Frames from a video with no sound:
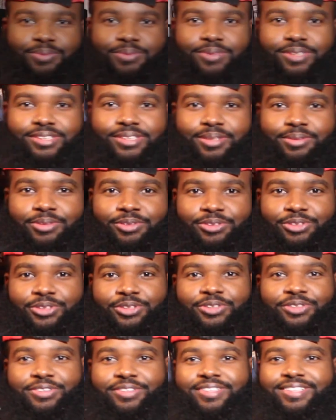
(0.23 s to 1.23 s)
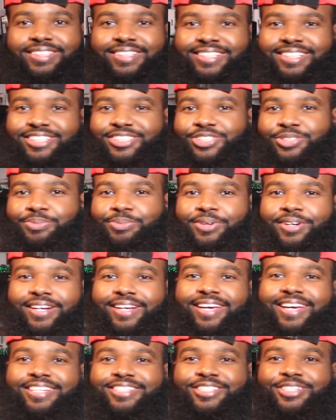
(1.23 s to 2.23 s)
What's up, YouTube? It's your boy
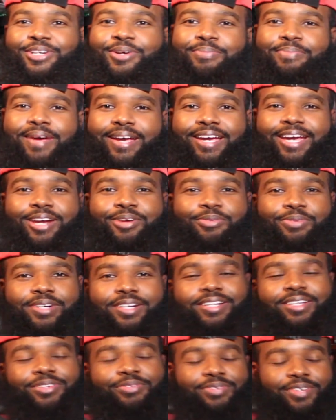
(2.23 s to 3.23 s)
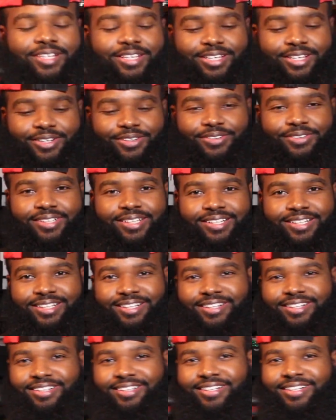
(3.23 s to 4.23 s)
KG. I'm back at it with another video.
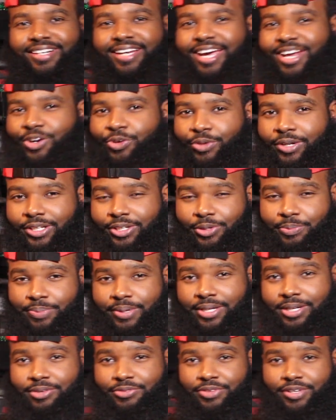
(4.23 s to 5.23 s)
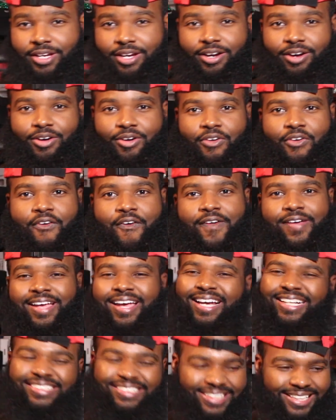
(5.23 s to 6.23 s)
Got a quick little pickup for y'all.
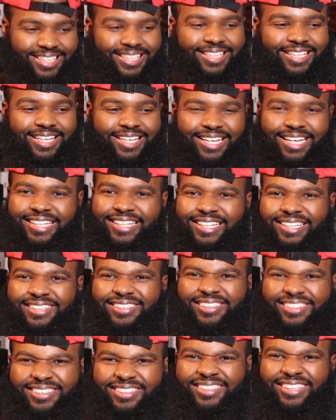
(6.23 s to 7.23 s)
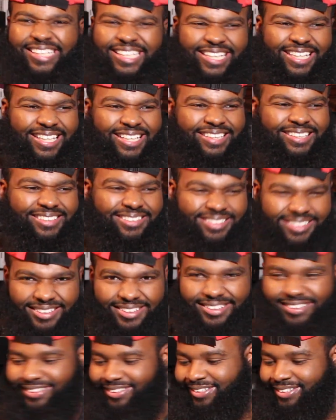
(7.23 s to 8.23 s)
I did it again. I did the again.
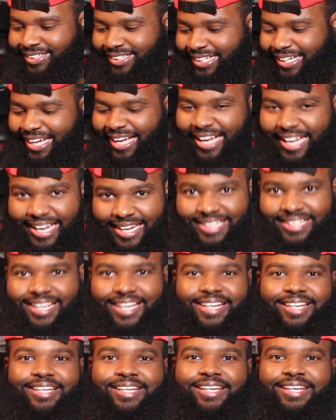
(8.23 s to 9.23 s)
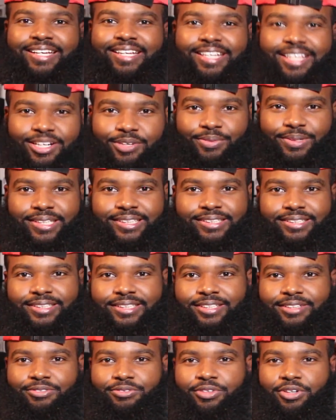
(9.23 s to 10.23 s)
I hate that. Anyways,
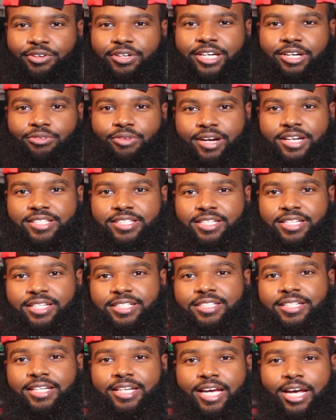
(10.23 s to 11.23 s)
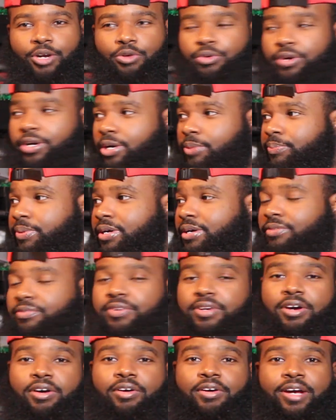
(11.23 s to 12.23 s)
we're gonna get right into this. Got a quick pickup
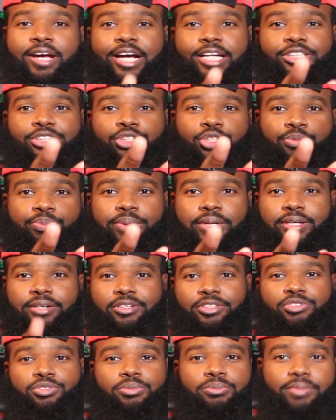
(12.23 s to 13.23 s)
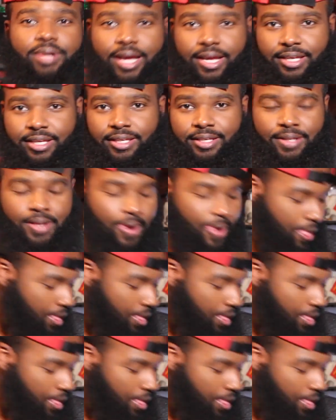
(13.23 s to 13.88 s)
for y'all. Got two pickups from Nike.